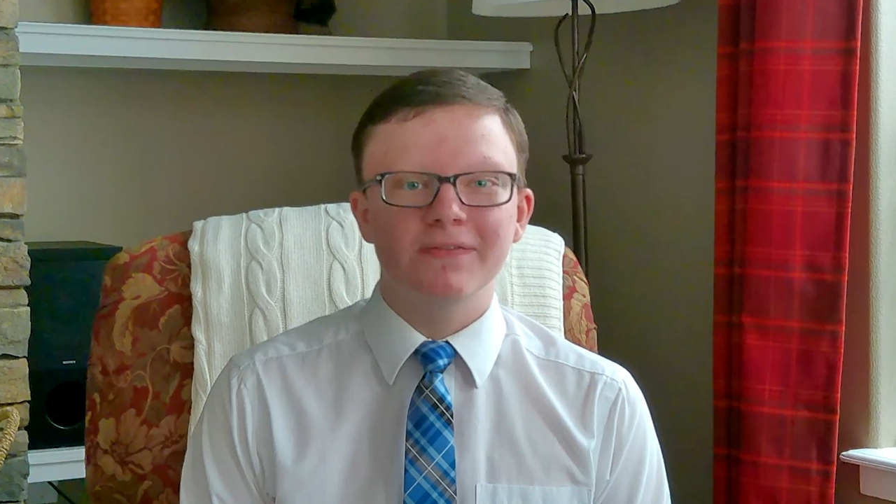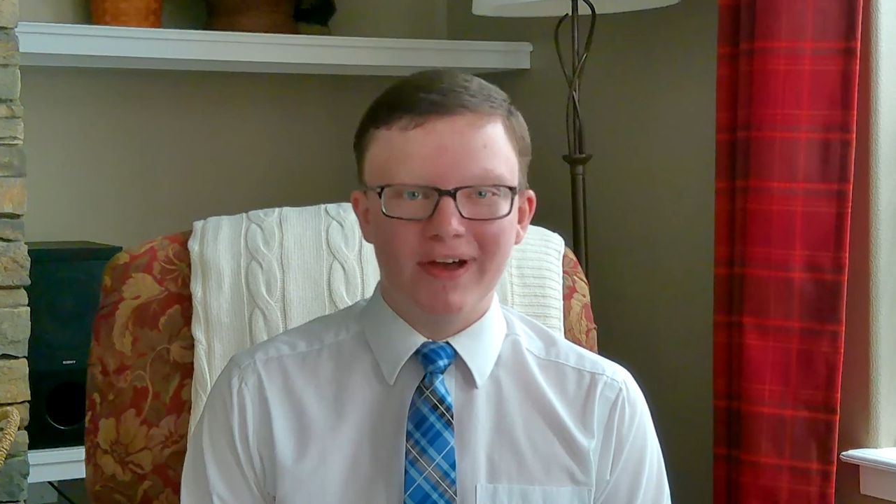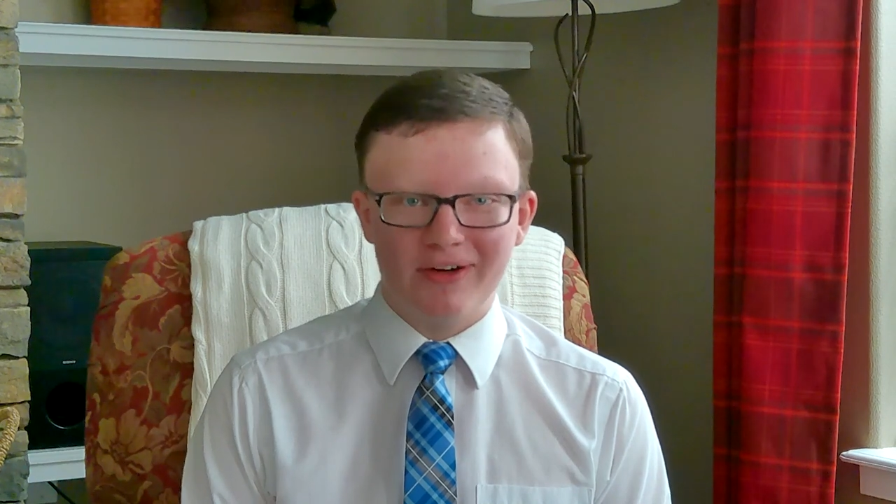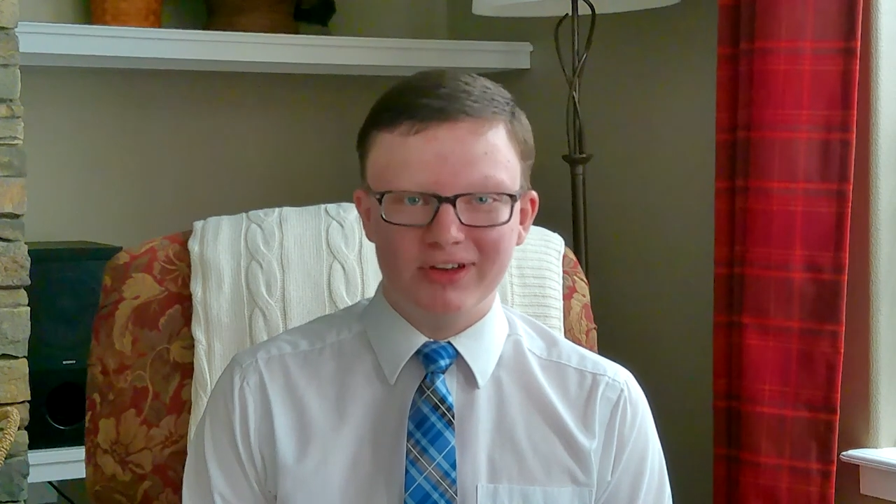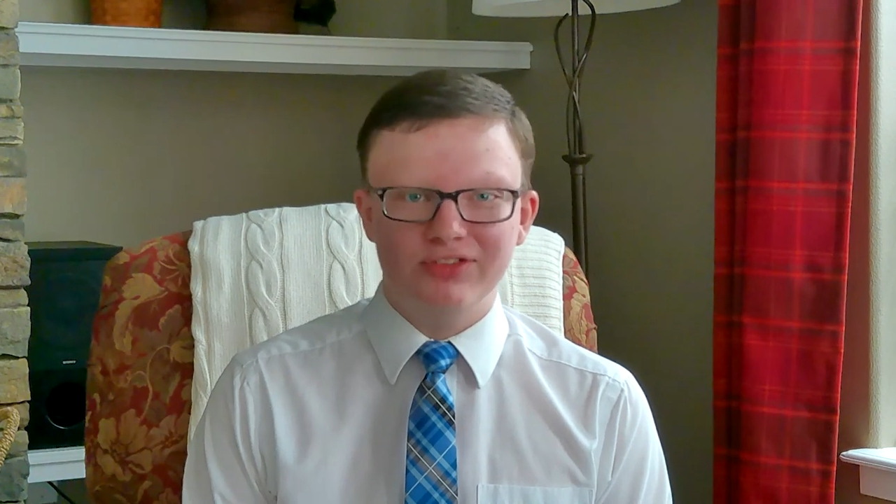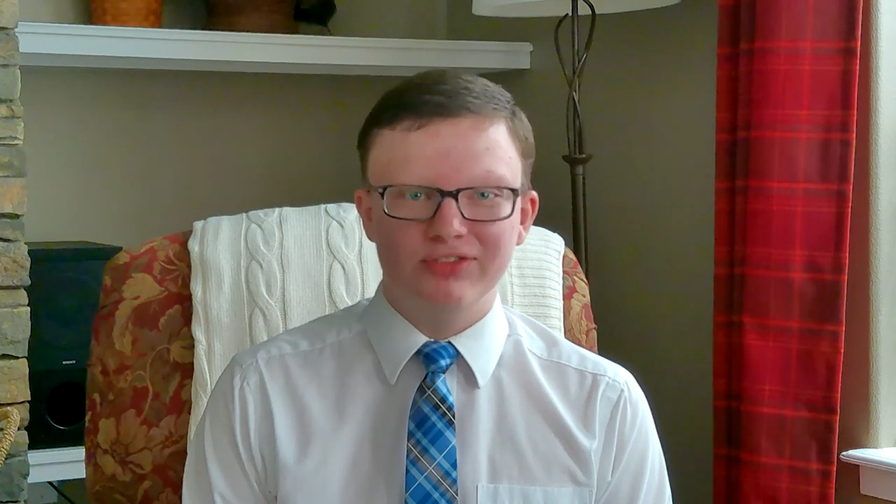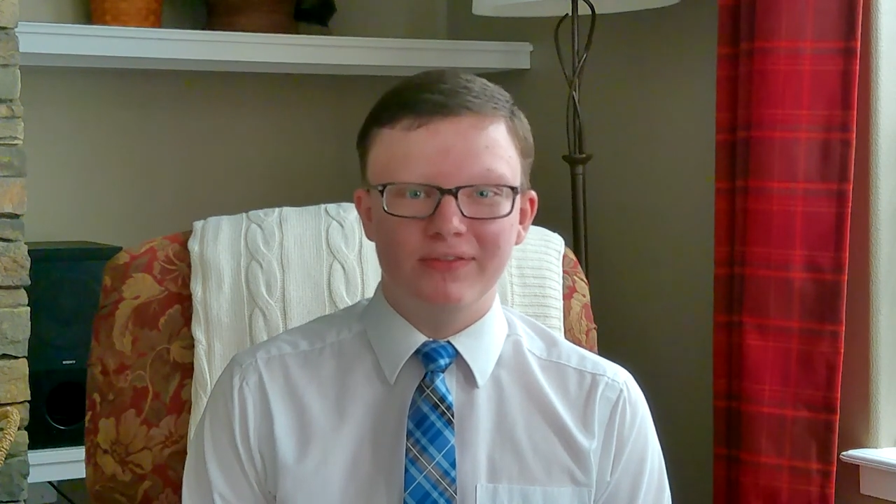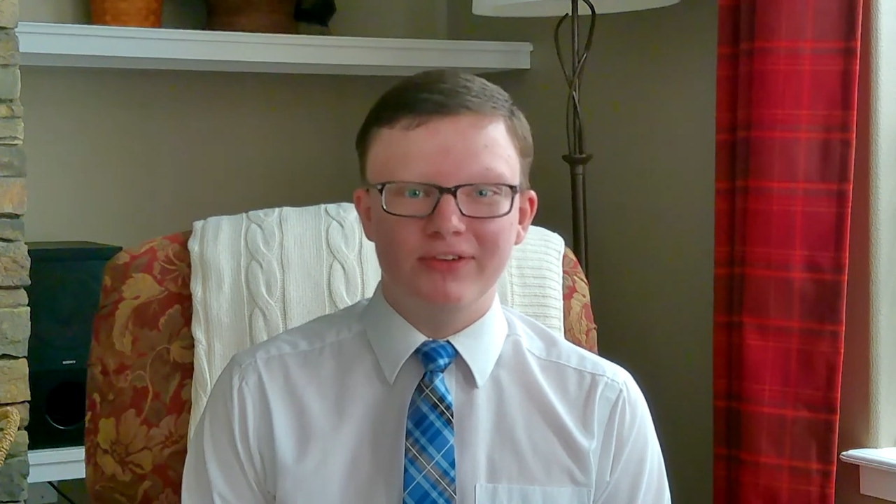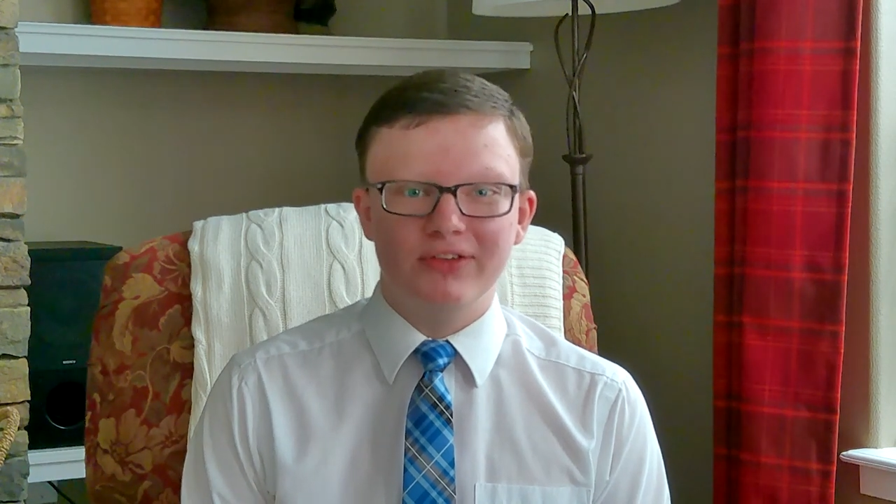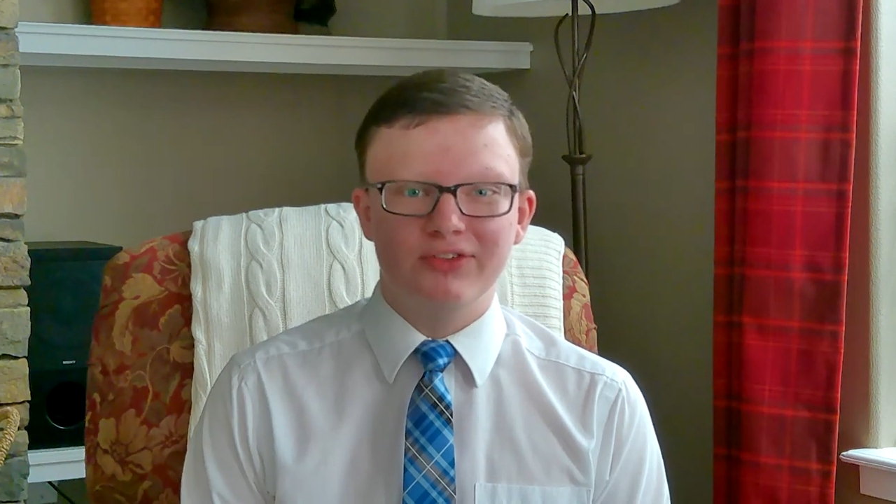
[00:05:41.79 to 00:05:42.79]
Falcon
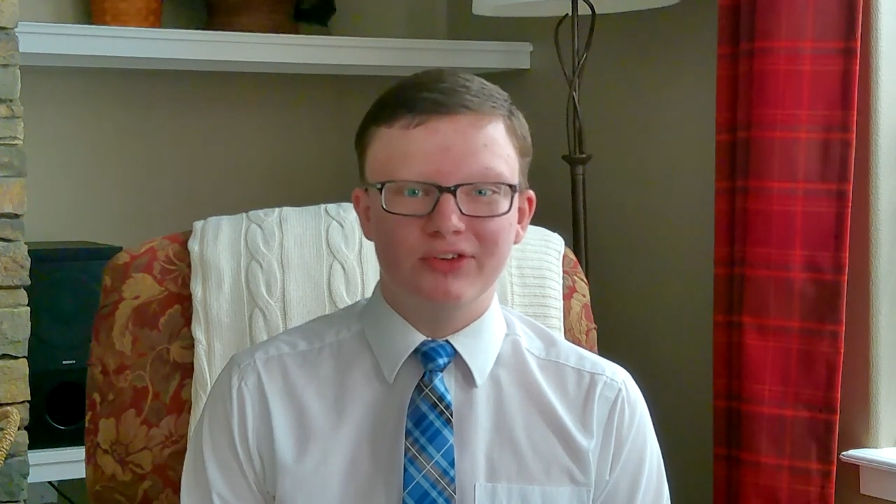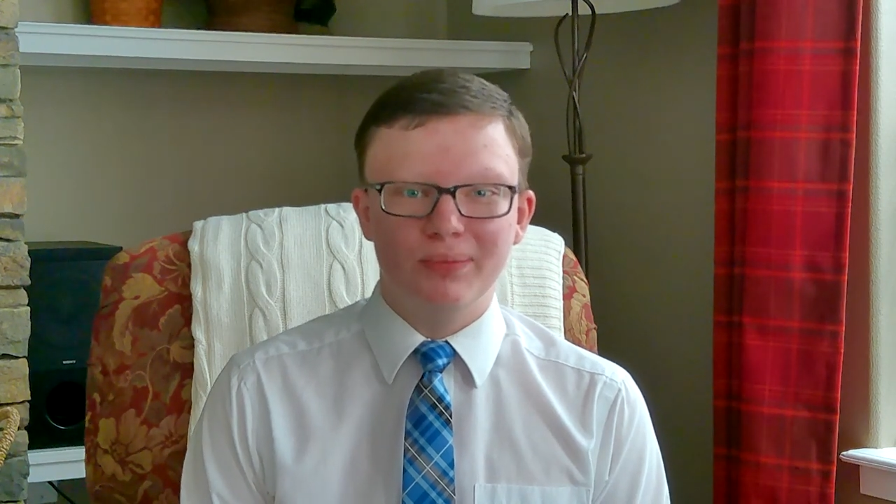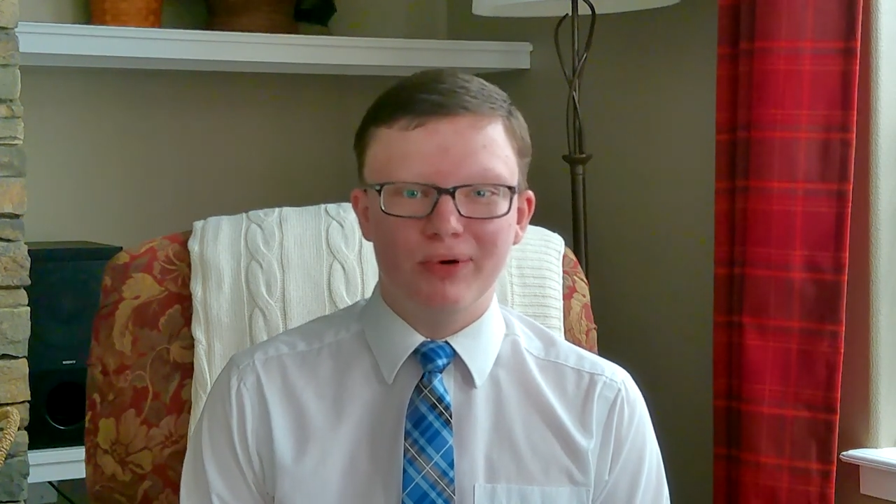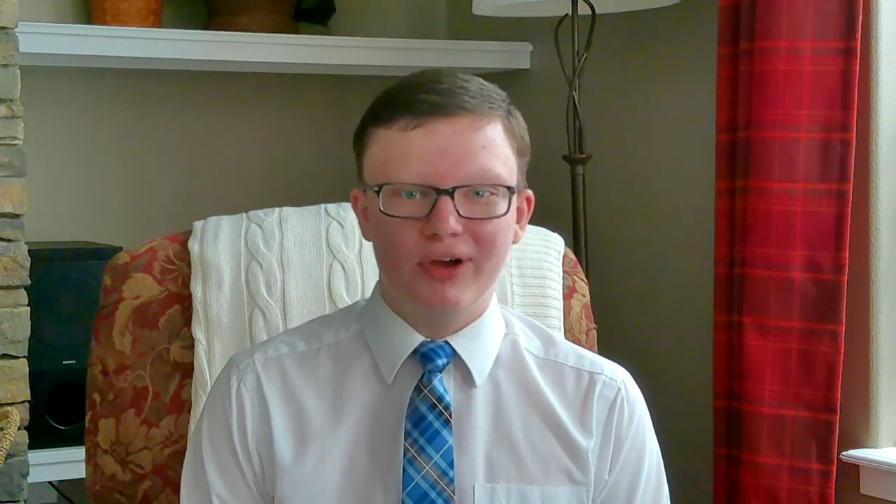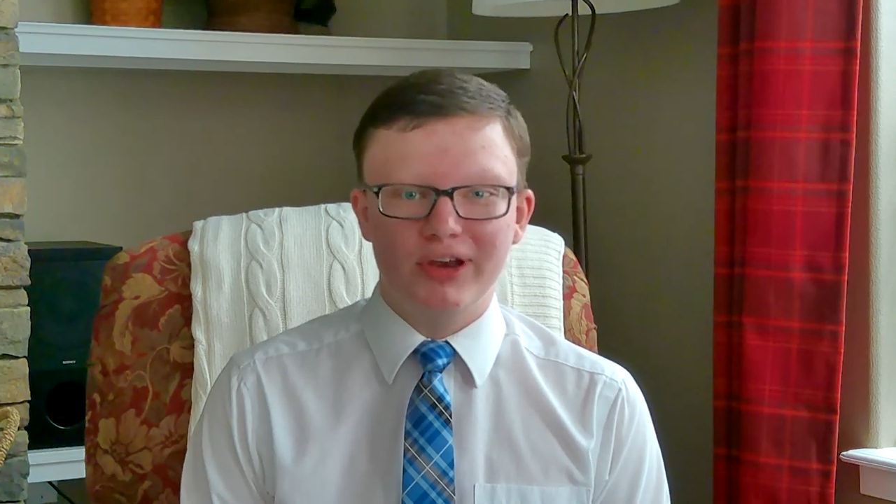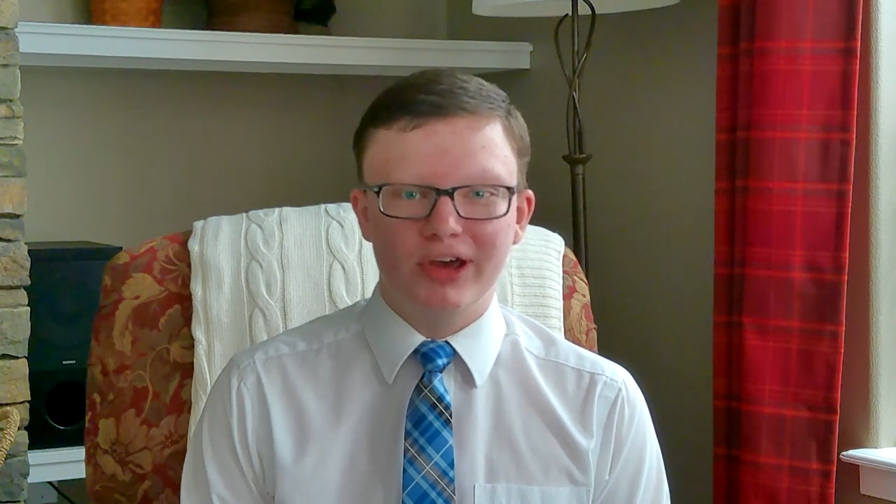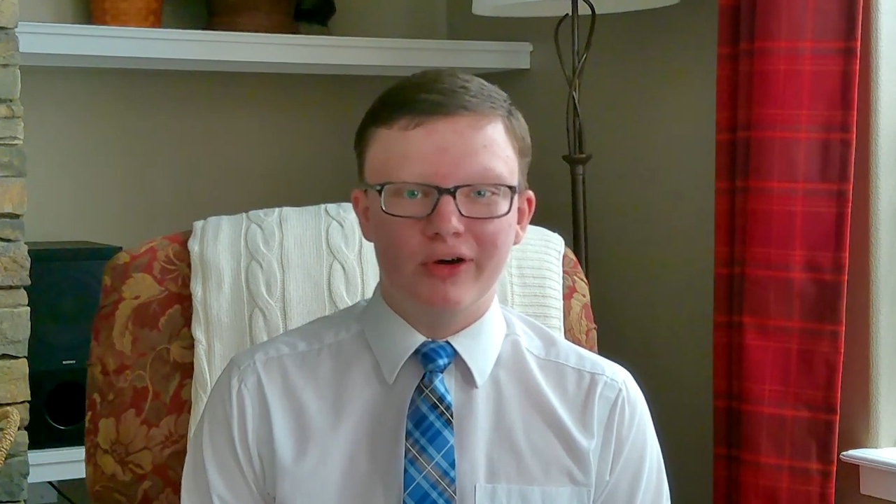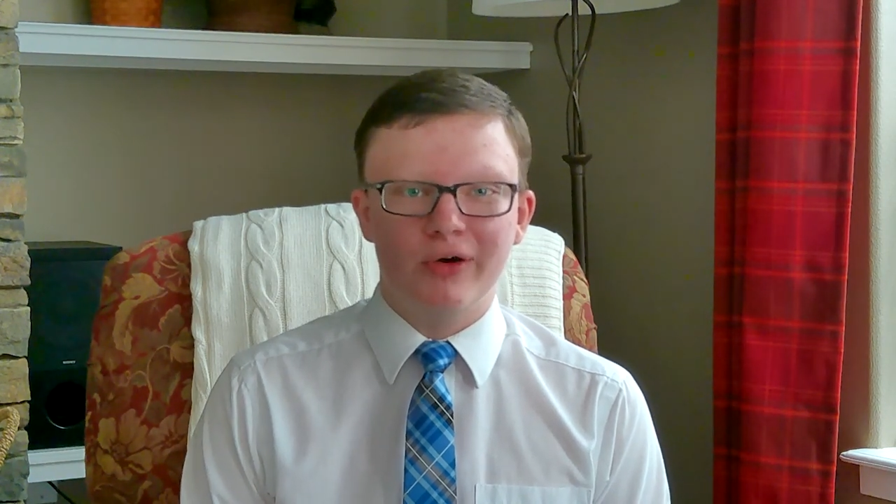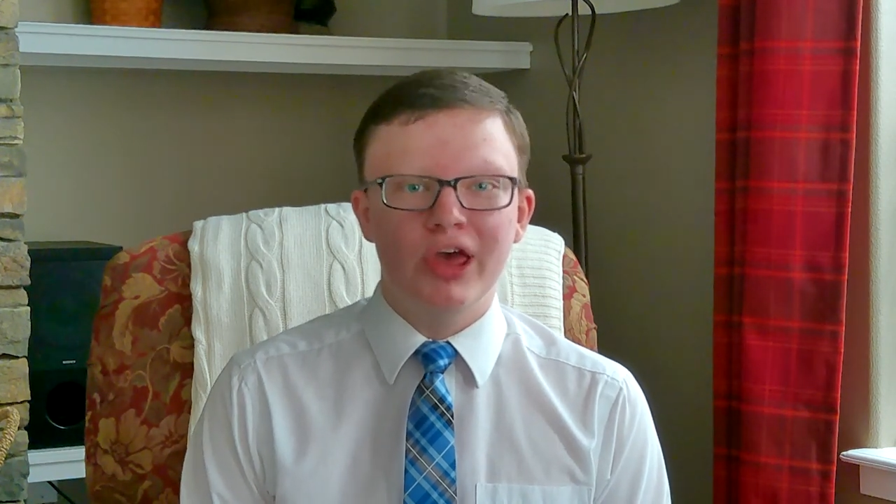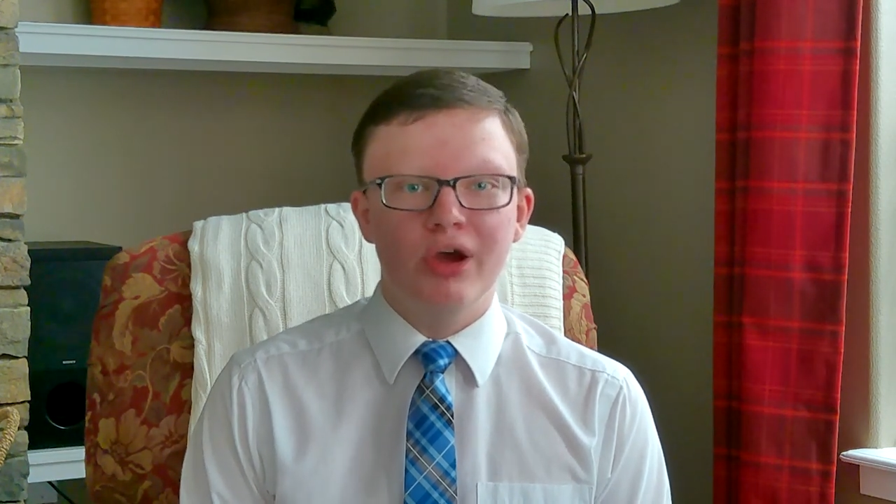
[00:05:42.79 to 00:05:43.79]
Trivia 2.0,